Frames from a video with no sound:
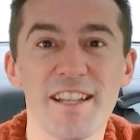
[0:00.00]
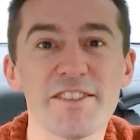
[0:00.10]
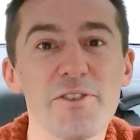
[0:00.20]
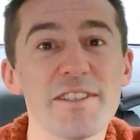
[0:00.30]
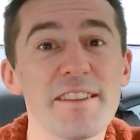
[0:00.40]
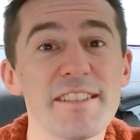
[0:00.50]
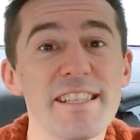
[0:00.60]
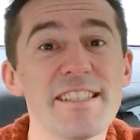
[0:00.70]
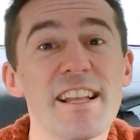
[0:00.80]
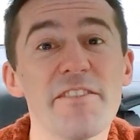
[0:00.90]
let's go into the
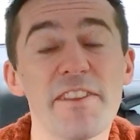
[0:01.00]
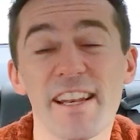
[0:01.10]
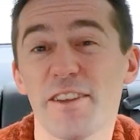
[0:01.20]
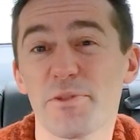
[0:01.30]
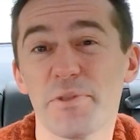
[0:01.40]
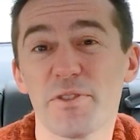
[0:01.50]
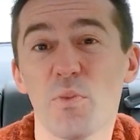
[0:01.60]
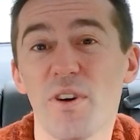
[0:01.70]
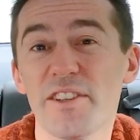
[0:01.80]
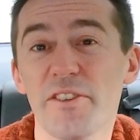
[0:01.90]
detail of the announcements
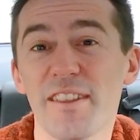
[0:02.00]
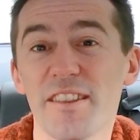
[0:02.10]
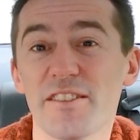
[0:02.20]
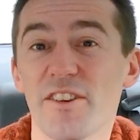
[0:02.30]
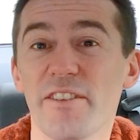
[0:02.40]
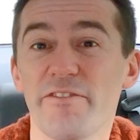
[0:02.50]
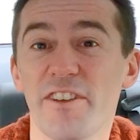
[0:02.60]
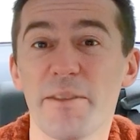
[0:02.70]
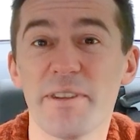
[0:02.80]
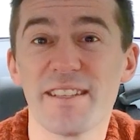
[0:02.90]
and why I don't think the time
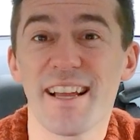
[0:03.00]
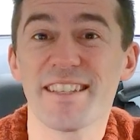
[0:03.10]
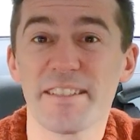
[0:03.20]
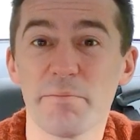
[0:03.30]
frame is as